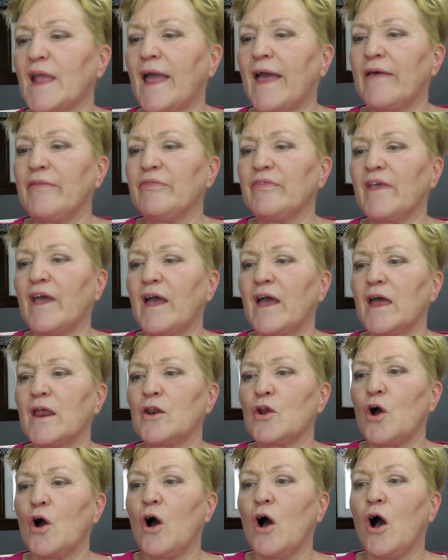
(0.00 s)
And
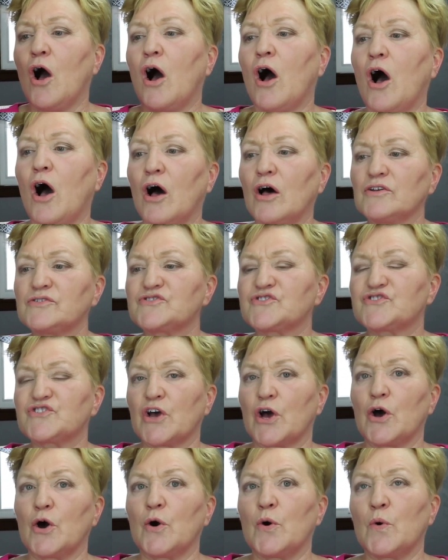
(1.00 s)
then
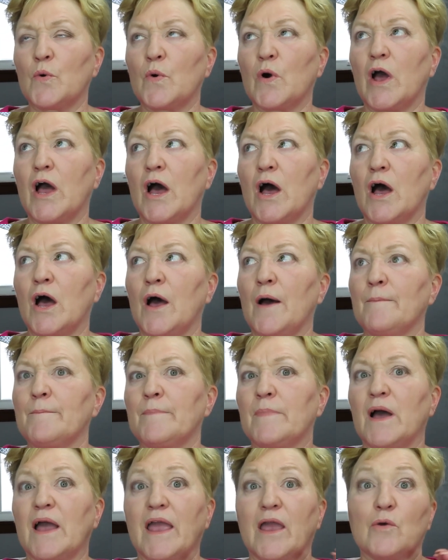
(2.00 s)
also
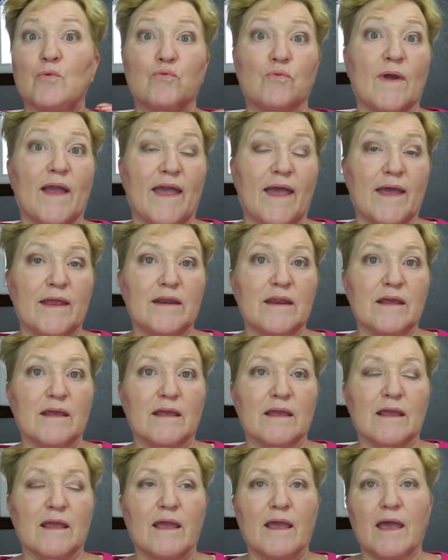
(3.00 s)
a red,
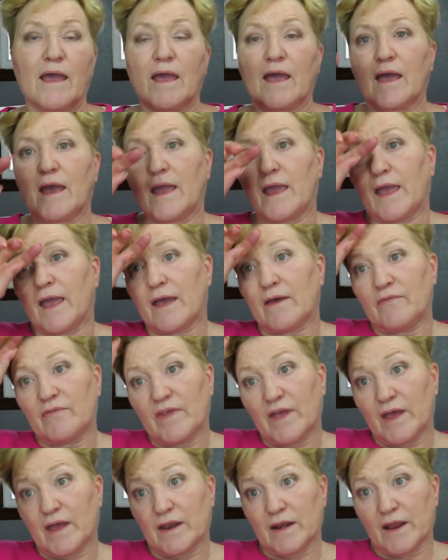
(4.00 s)
and
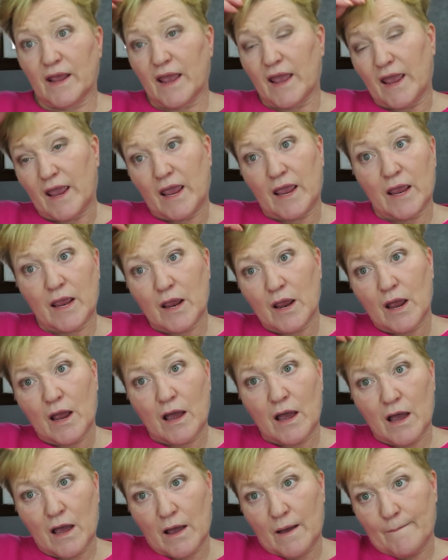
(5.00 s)
then a
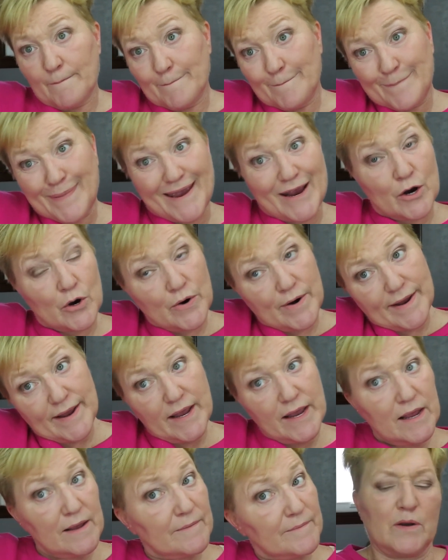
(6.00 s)

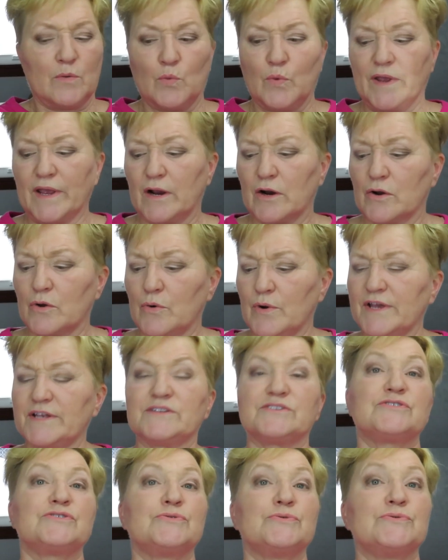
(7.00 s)
berry. We are
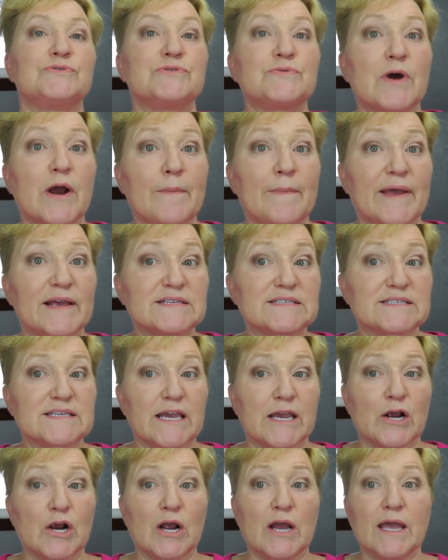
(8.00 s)
going to do our
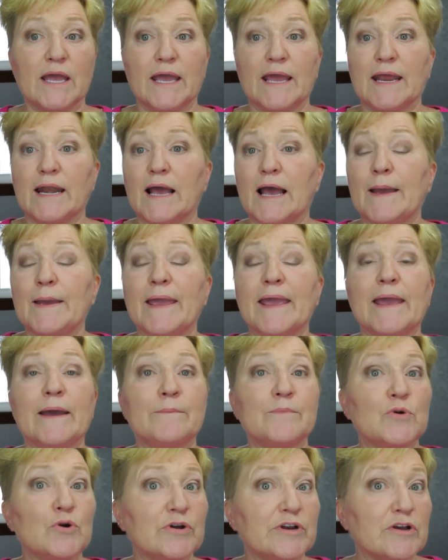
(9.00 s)
mascara, and I
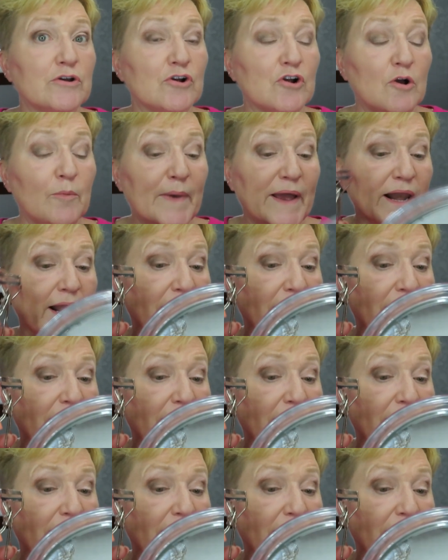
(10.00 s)
am going to curl my